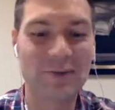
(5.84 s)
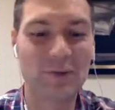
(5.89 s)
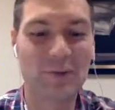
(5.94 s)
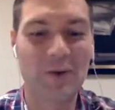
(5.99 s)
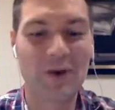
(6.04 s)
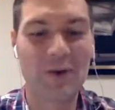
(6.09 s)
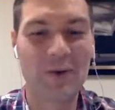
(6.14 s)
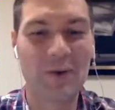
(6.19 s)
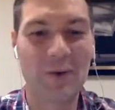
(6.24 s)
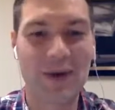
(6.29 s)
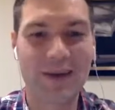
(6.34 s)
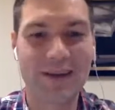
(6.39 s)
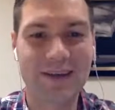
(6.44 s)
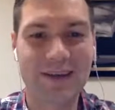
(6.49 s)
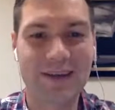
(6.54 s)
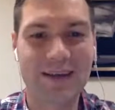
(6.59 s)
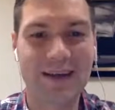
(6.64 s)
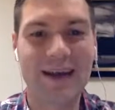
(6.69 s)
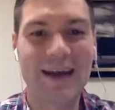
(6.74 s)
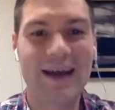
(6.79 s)
101.
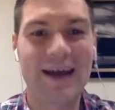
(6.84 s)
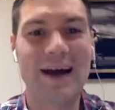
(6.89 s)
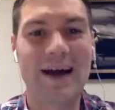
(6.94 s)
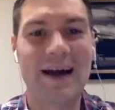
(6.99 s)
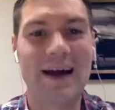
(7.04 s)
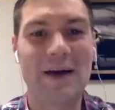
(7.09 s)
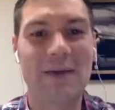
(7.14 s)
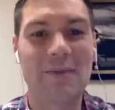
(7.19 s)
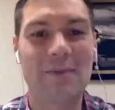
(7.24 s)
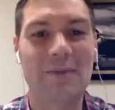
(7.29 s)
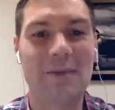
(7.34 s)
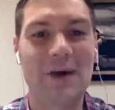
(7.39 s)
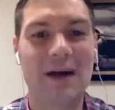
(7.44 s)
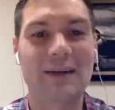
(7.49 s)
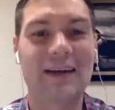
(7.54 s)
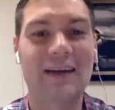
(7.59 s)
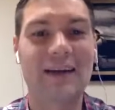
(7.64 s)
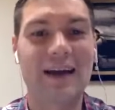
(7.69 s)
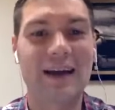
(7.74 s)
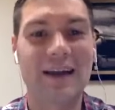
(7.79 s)
A
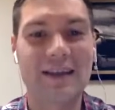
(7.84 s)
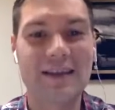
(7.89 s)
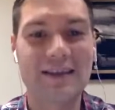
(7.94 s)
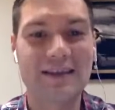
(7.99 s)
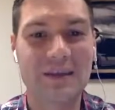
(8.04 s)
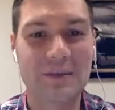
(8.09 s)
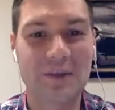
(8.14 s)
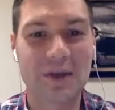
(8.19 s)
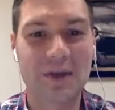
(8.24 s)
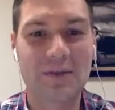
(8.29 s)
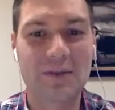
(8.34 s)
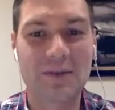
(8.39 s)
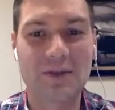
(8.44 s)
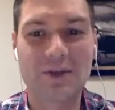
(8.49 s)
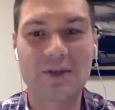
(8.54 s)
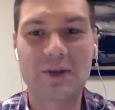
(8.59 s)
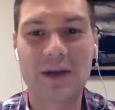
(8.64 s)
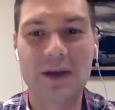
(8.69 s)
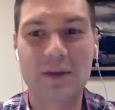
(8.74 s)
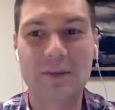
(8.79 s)
lot of this I'm going to be
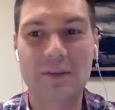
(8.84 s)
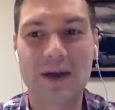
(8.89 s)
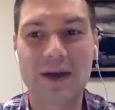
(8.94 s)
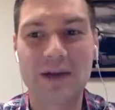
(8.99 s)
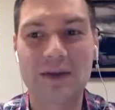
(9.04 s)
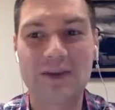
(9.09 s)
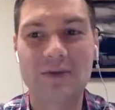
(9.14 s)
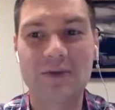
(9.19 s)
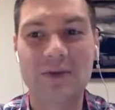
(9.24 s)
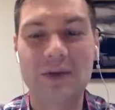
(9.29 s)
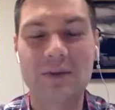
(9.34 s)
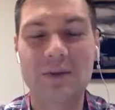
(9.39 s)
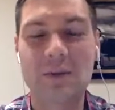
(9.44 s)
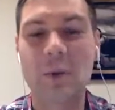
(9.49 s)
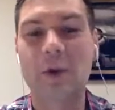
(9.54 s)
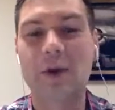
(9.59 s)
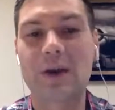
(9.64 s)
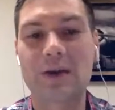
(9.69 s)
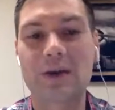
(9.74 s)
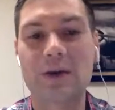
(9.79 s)
sharing my screen, but we're
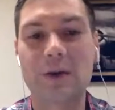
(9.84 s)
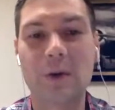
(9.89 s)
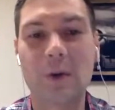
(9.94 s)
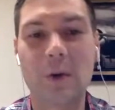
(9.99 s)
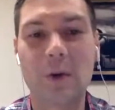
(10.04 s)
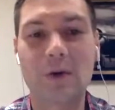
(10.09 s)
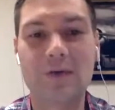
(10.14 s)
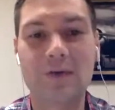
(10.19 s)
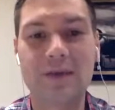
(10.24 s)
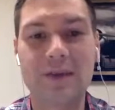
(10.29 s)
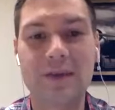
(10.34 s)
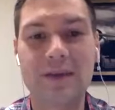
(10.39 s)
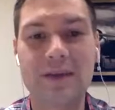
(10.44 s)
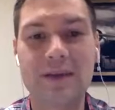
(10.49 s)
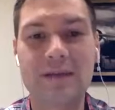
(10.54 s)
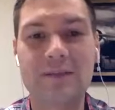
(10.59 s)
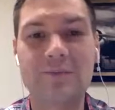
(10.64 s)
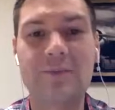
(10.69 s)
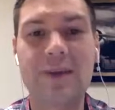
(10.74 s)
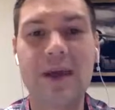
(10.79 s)
going to go over
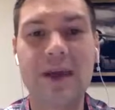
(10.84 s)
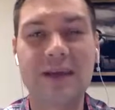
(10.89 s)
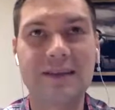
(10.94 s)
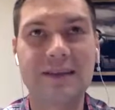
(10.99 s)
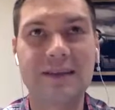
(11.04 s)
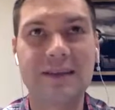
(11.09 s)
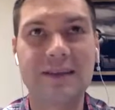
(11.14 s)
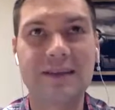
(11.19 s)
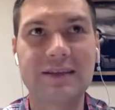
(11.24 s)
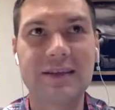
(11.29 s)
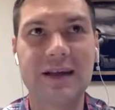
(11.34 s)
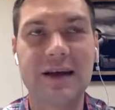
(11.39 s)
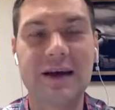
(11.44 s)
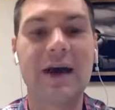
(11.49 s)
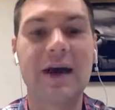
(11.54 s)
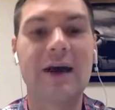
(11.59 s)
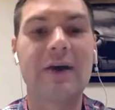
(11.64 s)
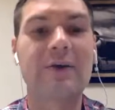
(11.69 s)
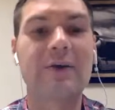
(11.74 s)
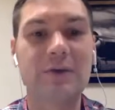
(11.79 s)
the basics
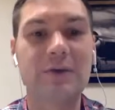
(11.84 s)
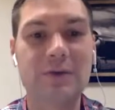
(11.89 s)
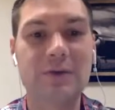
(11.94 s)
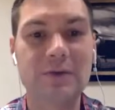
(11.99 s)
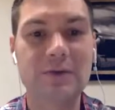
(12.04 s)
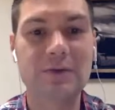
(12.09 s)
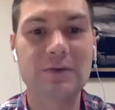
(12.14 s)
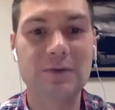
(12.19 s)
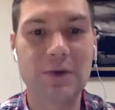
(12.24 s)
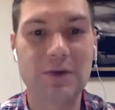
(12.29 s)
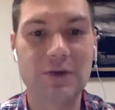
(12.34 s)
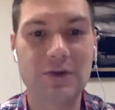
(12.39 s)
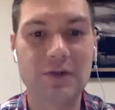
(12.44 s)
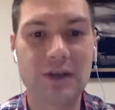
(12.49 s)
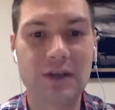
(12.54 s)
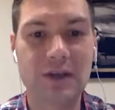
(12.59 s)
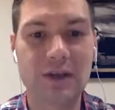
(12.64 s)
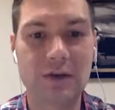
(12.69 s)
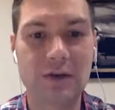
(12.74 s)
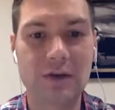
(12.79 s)
of how to use
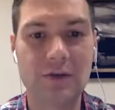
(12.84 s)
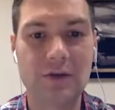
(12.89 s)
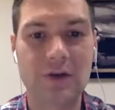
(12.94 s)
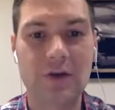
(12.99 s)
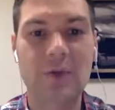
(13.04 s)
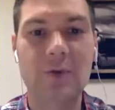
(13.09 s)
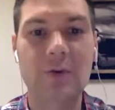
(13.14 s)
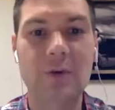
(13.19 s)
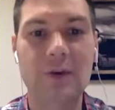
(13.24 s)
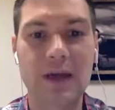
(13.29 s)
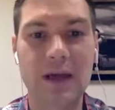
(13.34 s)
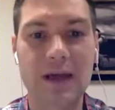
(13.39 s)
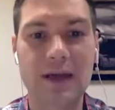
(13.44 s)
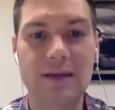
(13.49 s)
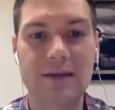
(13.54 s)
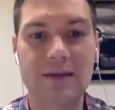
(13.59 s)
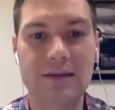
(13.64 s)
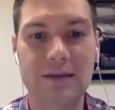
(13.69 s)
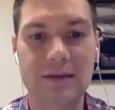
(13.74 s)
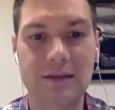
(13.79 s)
DocentEDU to
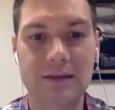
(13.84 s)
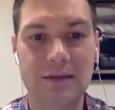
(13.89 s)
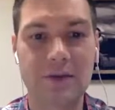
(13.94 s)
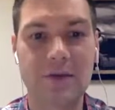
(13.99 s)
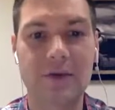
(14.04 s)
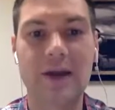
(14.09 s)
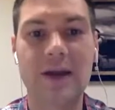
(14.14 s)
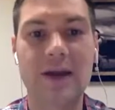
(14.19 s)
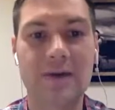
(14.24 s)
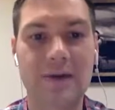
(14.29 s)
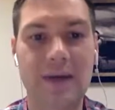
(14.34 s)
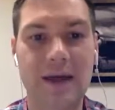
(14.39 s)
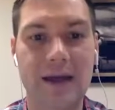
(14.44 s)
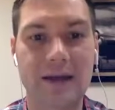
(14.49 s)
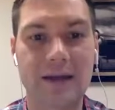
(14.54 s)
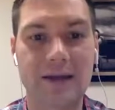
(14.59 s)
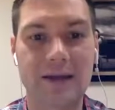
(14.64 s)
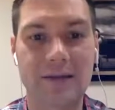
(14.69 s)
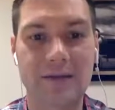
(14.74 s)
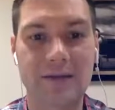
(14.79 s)
create your
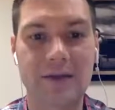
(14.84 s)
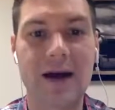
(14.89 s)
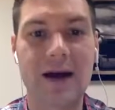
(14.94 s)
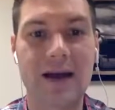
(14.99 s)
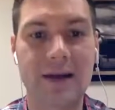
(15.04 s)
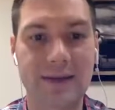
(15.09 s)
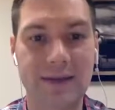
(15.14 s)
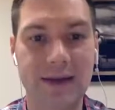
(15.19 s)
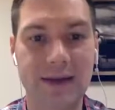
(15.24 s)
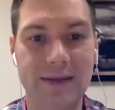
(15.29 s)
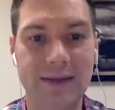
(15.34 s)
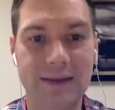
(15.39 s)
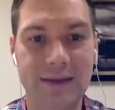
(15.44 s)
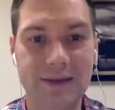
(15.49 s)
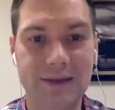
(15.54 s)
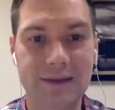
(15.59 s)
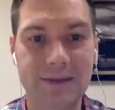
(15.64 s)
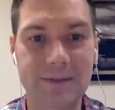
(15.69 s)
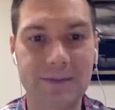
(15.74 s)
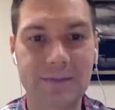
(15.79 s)
interactive online
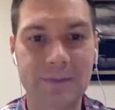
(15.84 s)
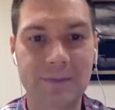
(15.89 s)
lesson.